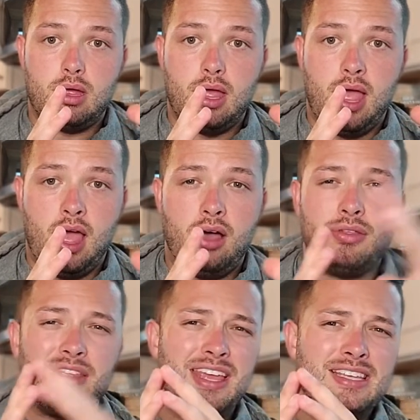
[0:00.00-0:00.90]

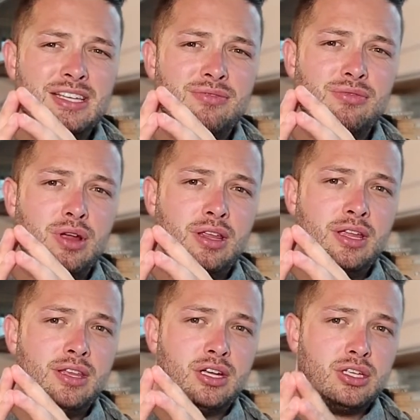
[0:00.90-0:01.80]
health isn't really
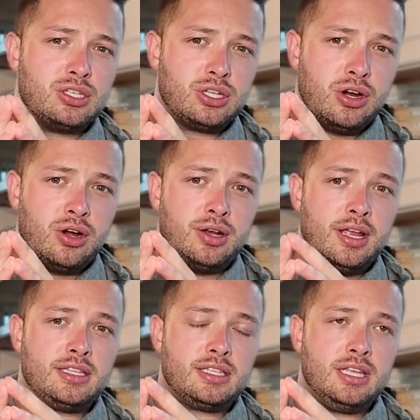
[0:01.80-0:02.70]
the concern.
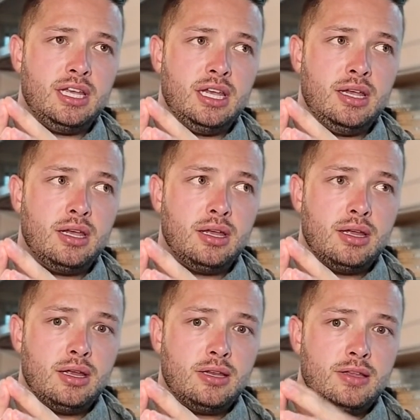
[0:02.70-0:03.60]
It's the
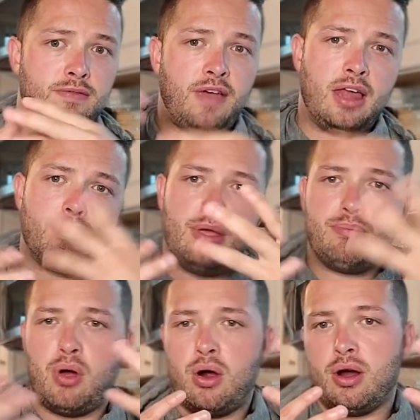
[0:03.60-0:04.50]

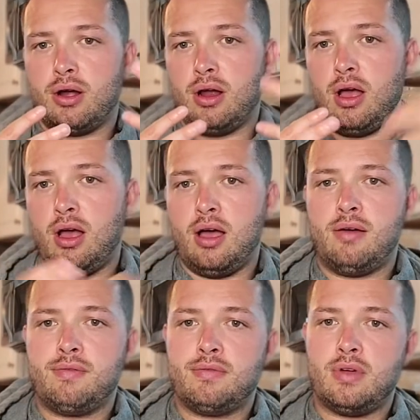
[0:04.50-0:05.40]
development part
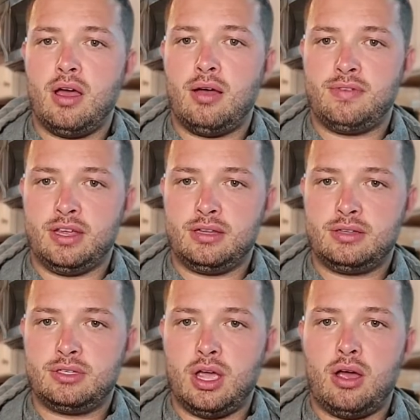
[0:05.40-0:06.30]
of it.
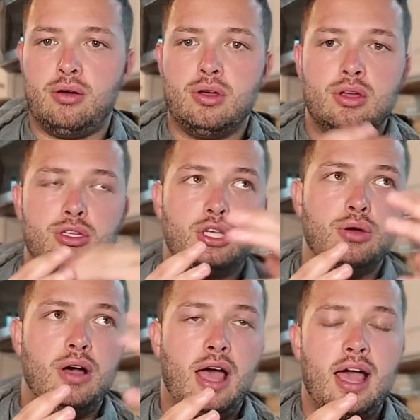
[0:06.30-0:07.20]
So
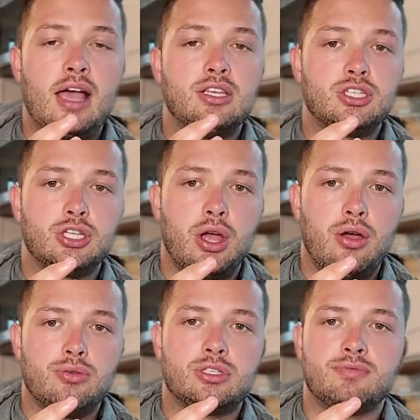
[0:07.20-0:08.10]
Tua has
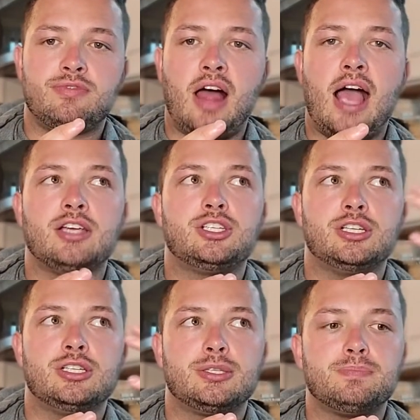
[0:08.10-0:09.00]
shown some
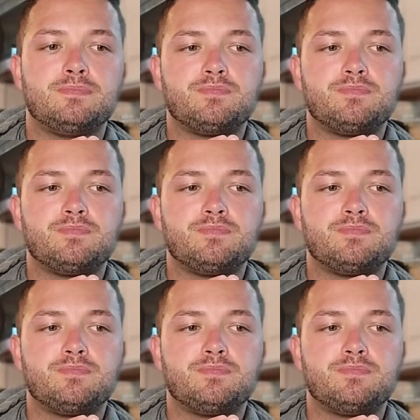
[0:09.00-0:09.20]
flashes